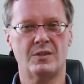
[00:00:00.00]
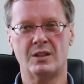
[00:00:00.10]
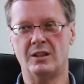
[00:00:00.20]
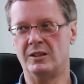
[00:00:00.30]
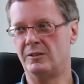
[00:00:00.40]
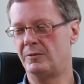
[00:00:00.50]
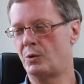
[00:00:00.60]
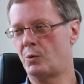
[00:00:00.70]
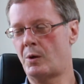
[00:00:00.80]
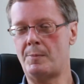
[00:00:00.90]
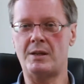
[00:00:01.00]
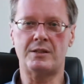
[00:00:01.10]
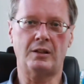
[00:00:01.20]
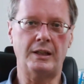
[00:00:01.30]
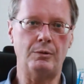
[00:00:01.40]
Or what makes
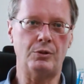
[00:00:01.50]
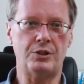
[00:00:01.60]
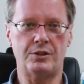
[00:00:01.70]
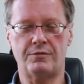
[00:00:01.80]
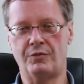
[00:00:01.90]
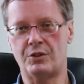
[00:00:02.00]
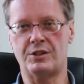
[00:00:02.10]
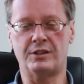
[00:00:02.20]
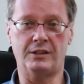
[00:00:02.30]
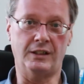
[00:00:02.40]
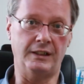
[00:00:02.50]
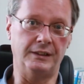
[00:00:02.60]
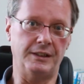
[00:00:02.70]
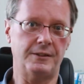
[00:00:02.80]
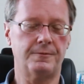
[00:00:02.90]
a language versus a
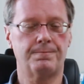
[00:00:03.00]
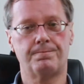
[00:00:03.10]
dialect?